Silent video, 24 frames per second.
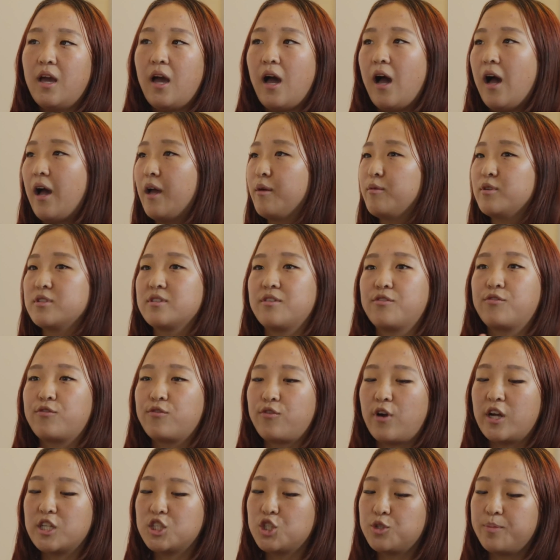I was a
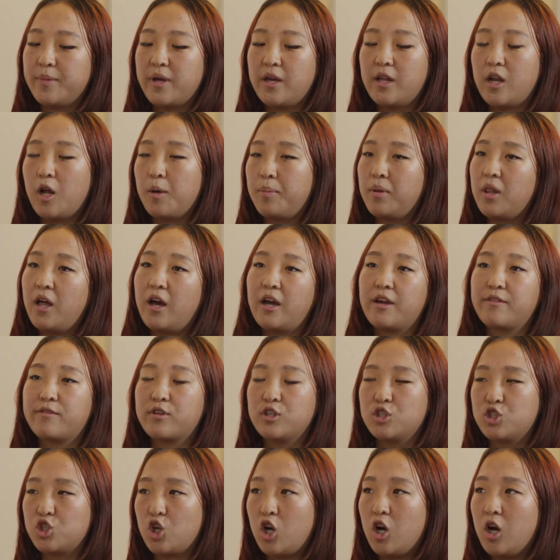freshman applying for
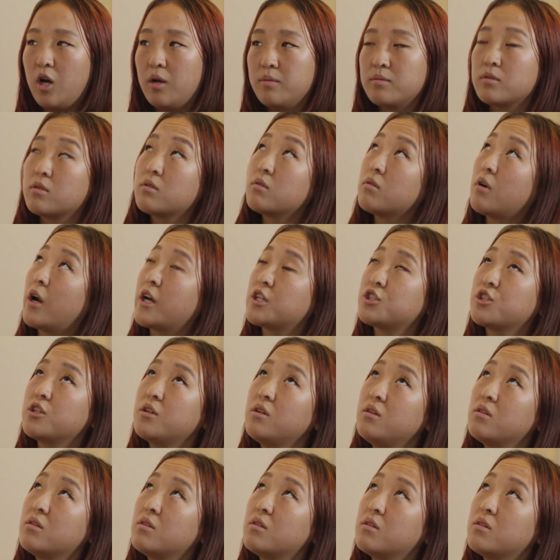jobs.
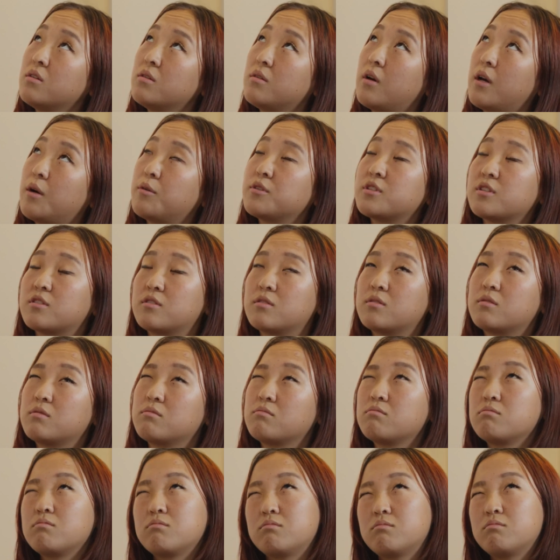Actually, I was
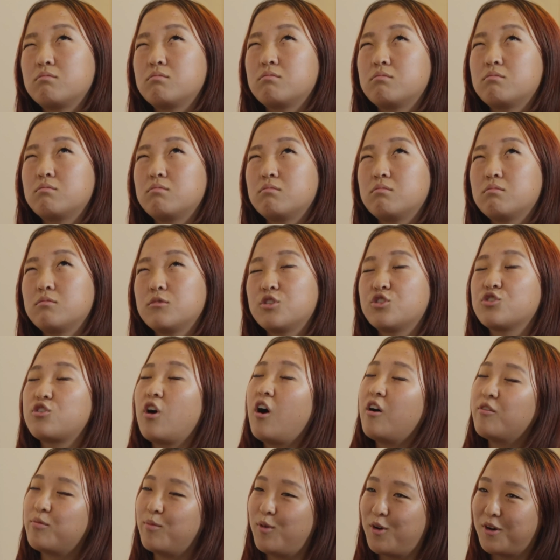a
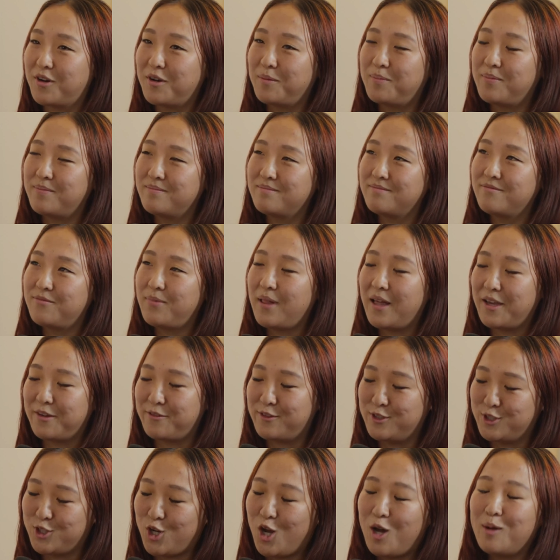sophomore applying
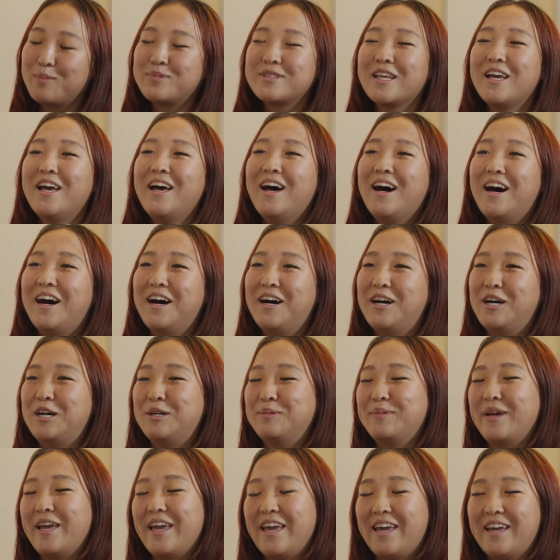for jobs.
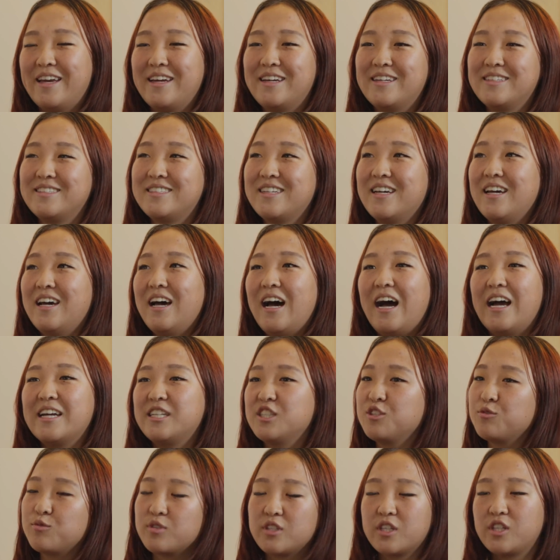Um, and I
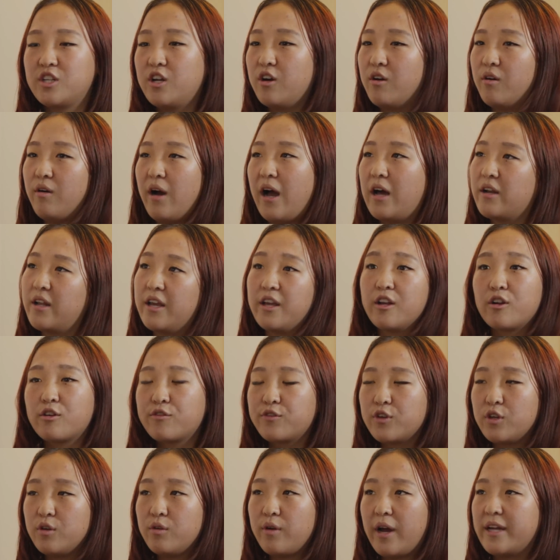didn't really know how to
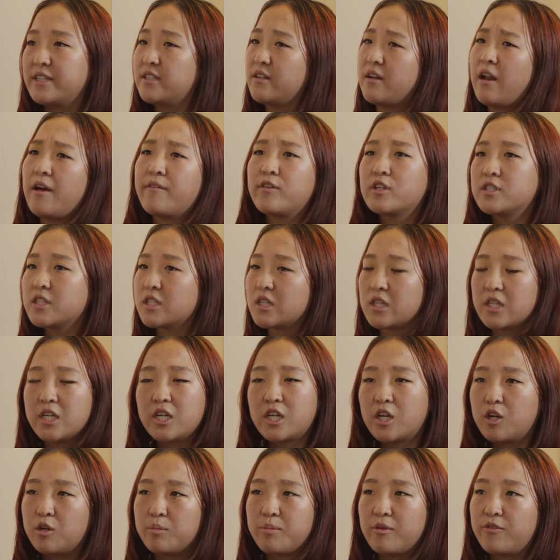interview. I did, never did
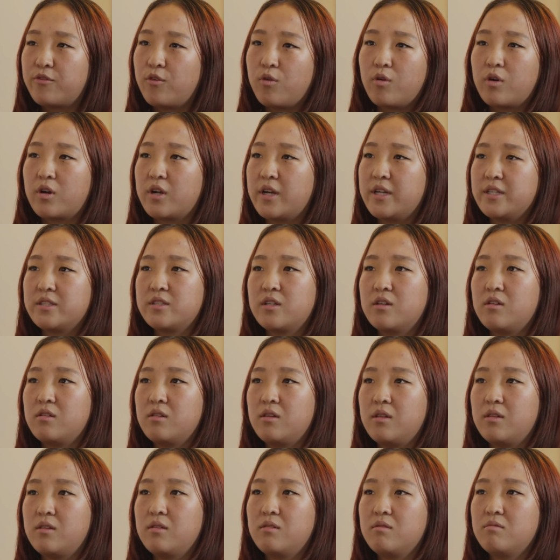LeetCode before
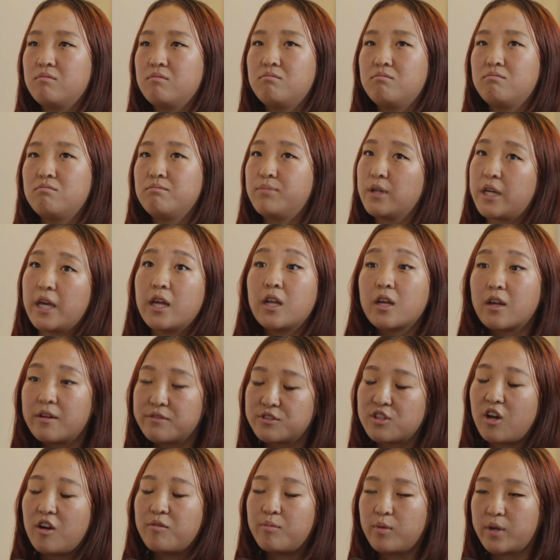until beginning of
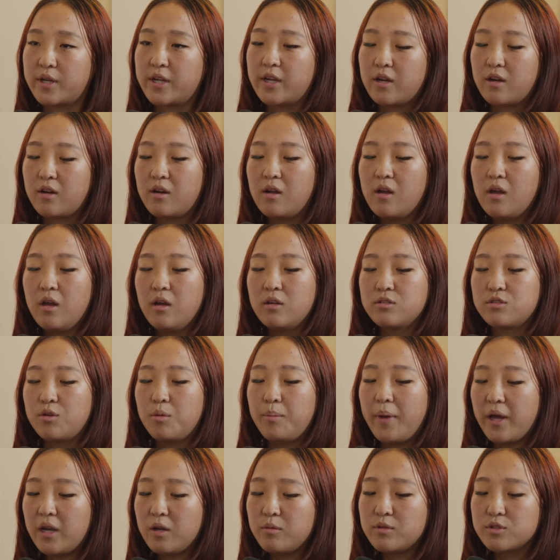sophomore year. So
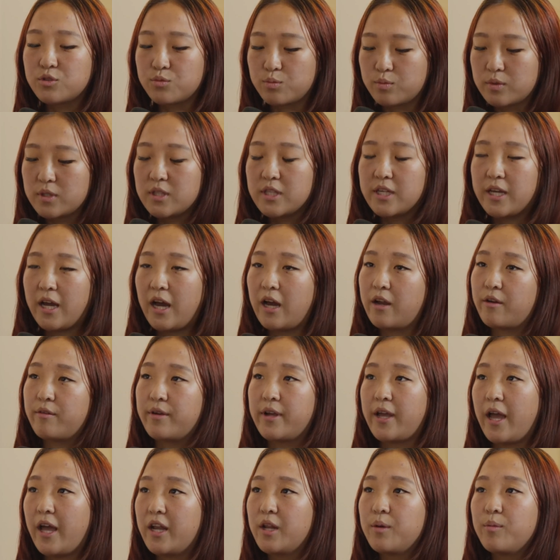Meta was really
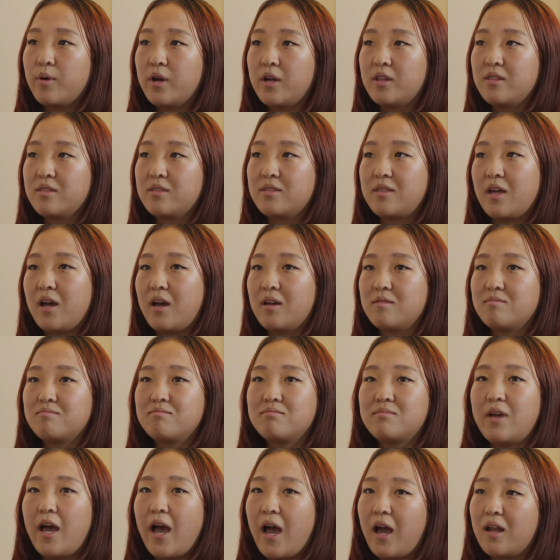hiring anyone that
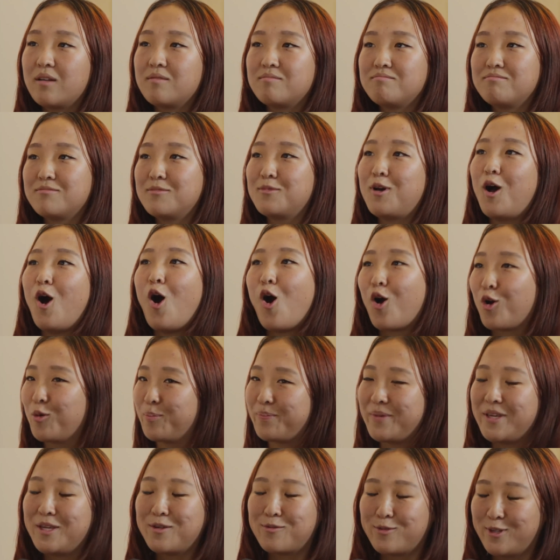had a
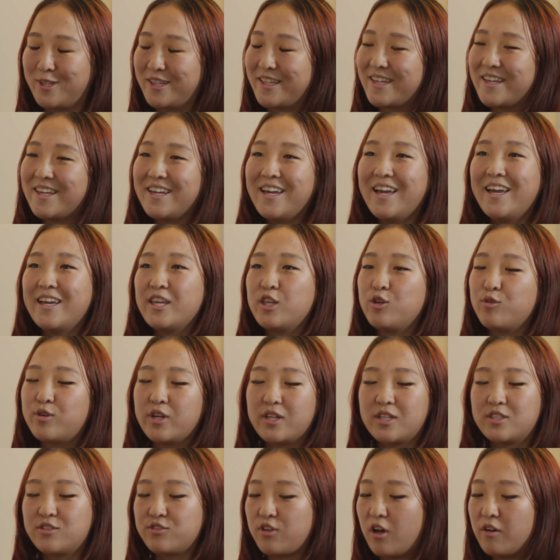heartbeat, really. You
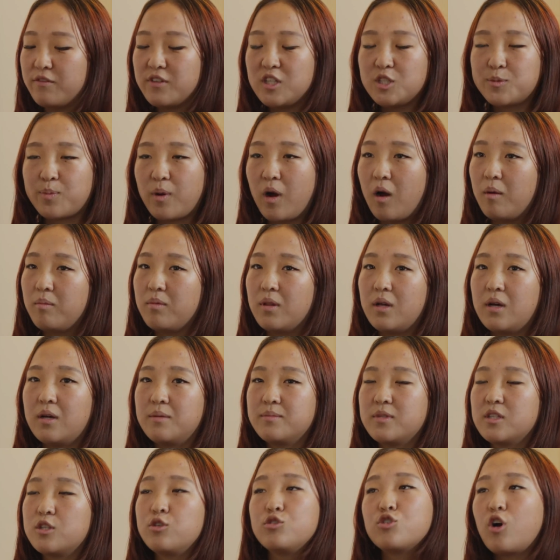could solve these
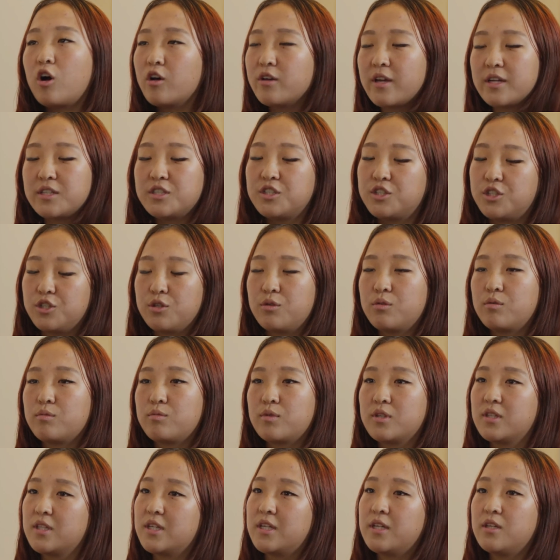problems. You, all you had to do,
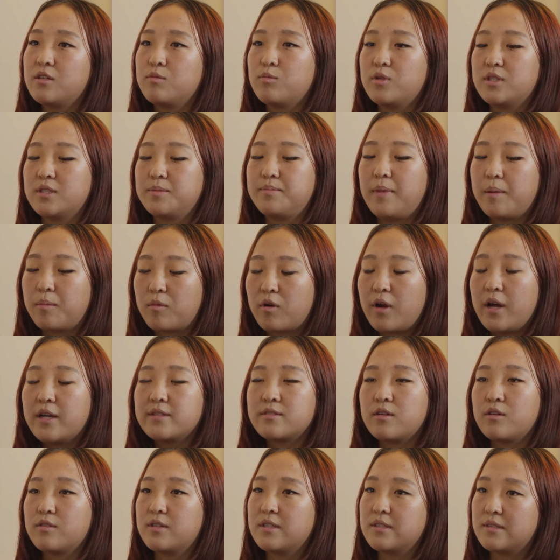really, was
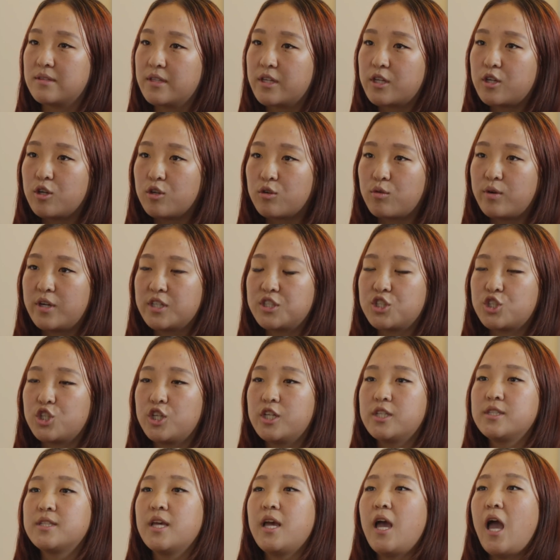memorize all these LeetCode
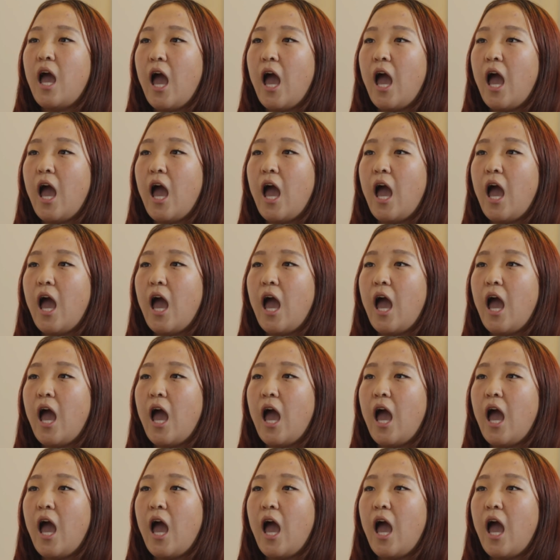questions.